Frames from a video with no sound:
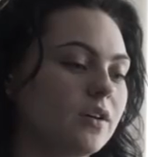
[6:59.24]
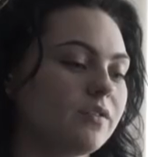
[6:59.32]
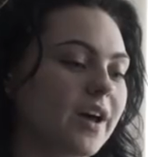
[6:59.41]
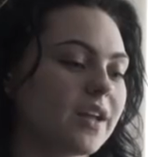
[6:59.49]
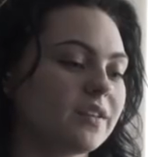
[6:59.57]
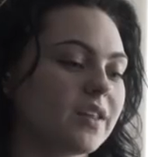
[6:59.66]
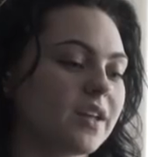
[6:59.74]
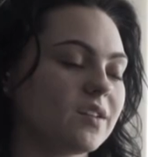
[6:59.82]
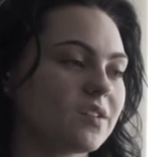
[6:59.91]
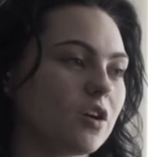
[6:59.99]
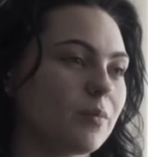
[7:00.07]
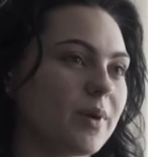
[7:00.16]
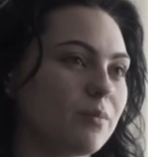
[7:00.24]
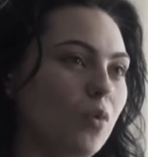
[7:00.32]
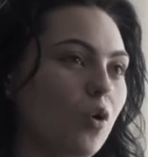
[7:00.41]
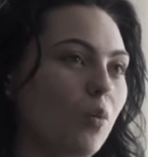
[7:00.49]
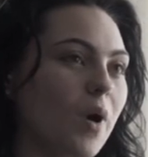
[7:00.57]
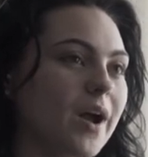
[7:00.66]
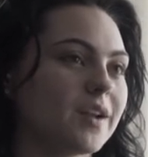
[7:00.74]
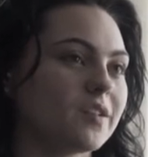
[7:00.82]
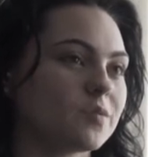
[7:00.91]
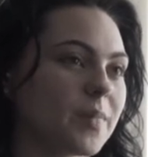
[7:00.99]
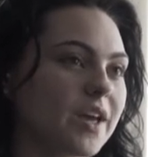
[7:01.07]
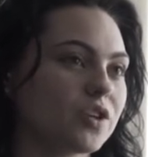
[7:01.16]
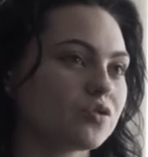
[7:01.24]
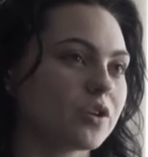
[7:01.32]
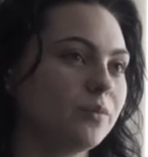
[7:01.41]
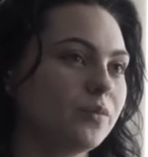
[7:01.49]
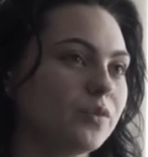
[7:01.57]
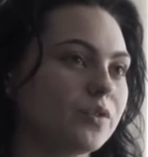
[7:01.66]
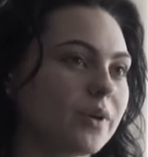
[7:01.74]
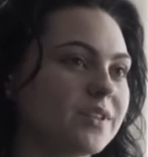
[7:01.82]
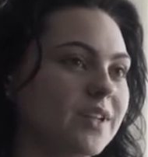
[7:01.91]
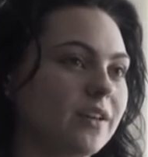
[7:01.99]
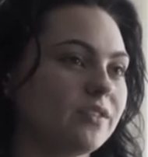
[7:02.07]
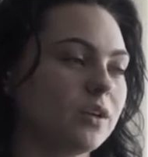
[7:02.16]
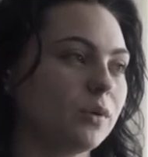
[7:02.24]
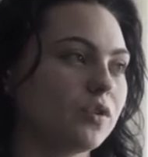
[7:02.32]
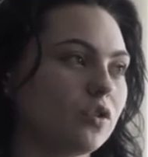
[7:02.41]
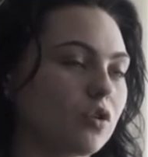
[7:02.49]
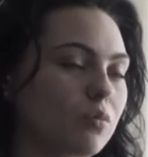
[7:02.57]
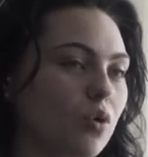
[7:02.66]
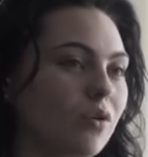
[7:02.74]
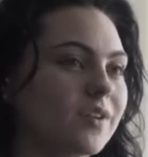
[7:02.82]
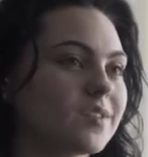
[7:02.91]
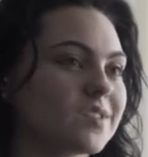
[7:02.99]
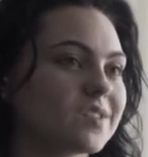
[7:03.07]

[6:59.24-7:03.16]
find things that are a bit more wider spectrum. So I definitely want to look more into